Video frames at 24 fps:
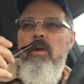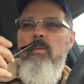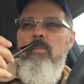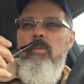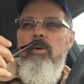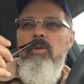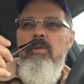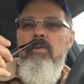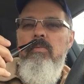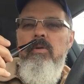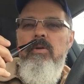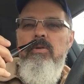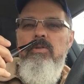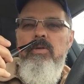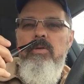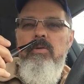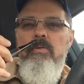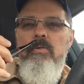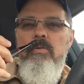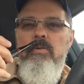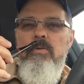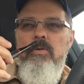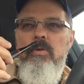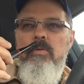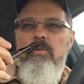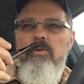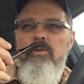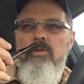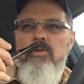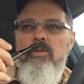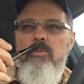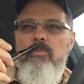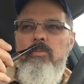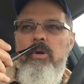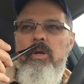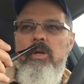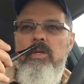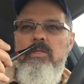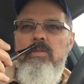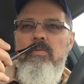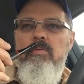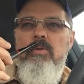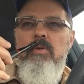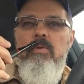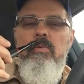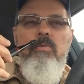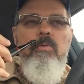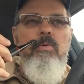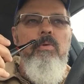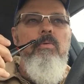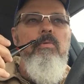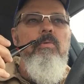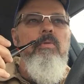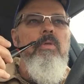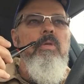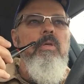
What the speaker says: Birth of our children is always a surprise if you don't know